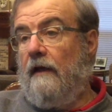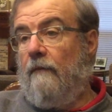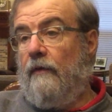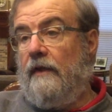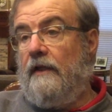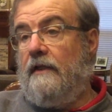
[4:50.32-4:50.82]

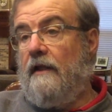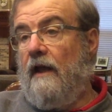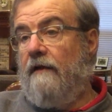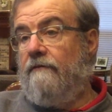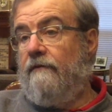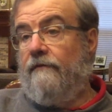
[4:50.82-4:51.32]
when he
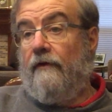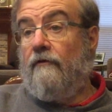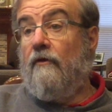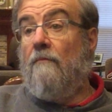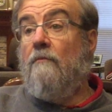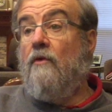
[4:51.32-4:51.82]
dies,
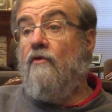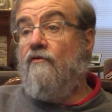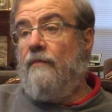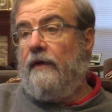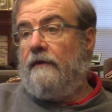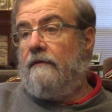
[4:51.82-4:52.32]
there's a
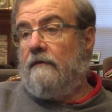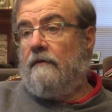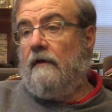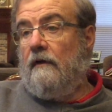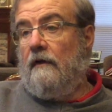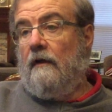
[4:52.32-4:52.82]
movement
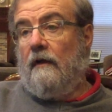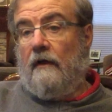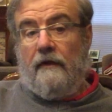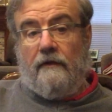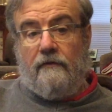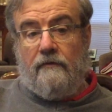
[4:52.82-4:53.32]

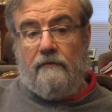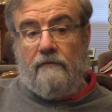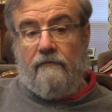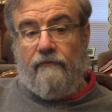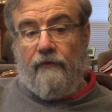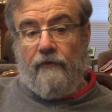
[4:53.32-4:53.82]

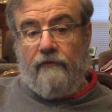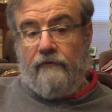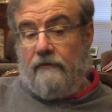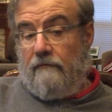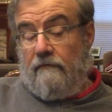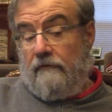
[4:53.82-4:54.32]

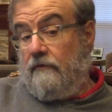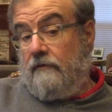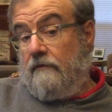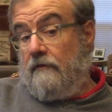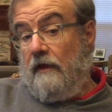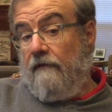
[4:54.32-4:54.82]

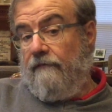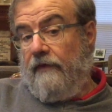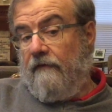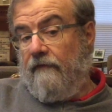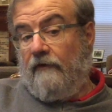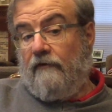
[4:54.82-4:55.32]
that
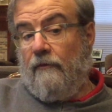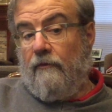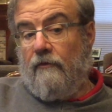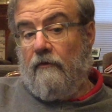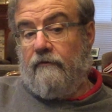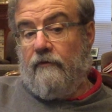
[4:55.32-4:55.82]
eventually
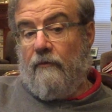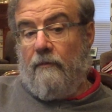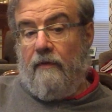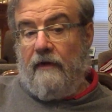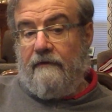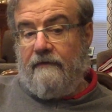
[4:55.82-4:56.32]
results in
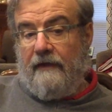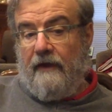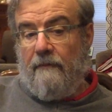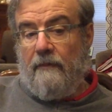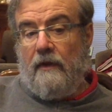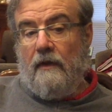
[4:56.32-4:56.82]
replacing
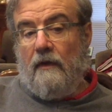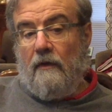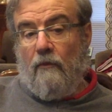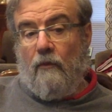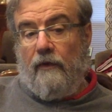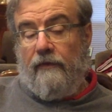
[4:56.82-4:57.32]
him
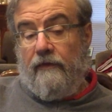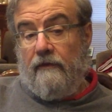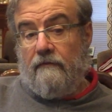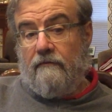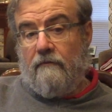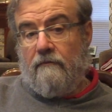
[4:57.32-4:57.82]
with
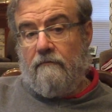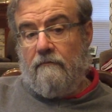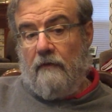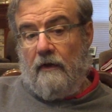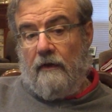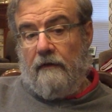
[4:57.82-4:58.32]
his
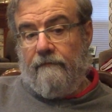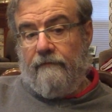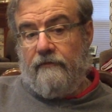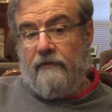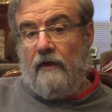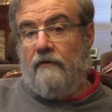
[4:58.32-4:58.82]

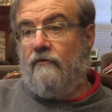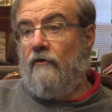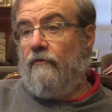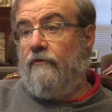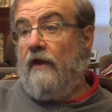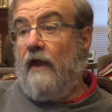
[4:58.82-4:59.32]
son
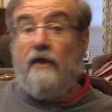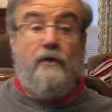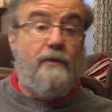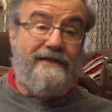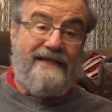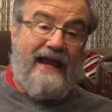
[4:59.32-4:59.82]
Josiah,
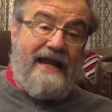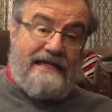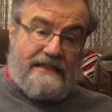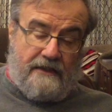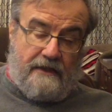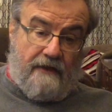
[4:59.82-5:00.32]
who is
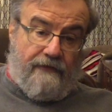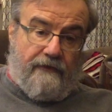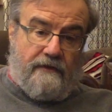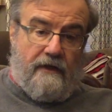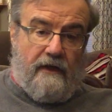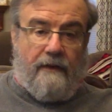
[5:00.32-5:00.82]
8 at the
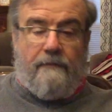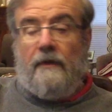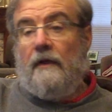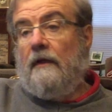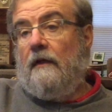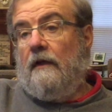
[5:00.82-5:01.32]
time.
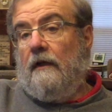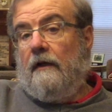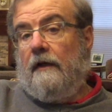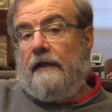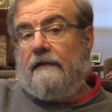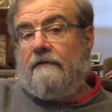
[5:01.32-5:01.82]

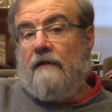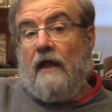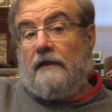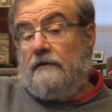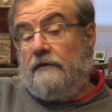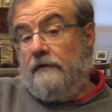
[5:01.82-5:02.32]
It's
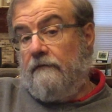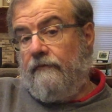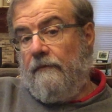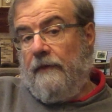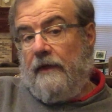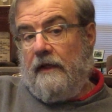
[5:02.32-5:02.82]
not clear
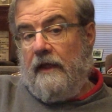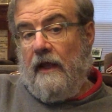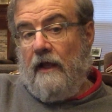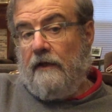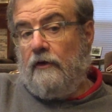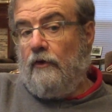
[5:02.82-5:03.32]
from the
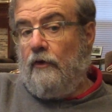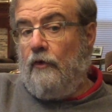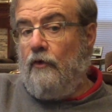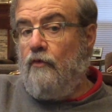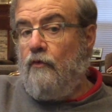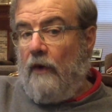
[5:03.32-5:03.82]
account
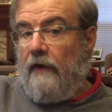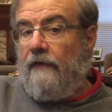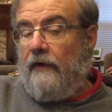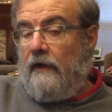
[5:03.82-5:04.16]
who ran the